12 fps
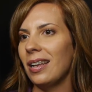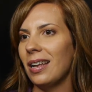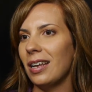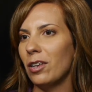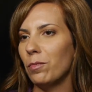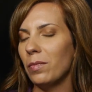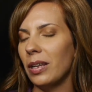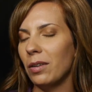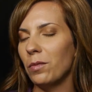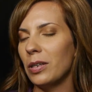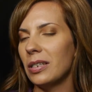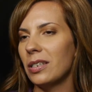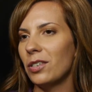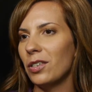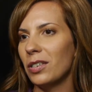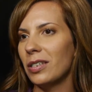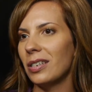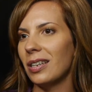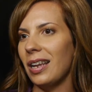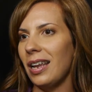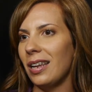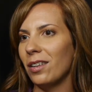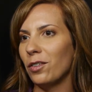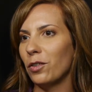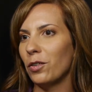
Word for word: um, it was just a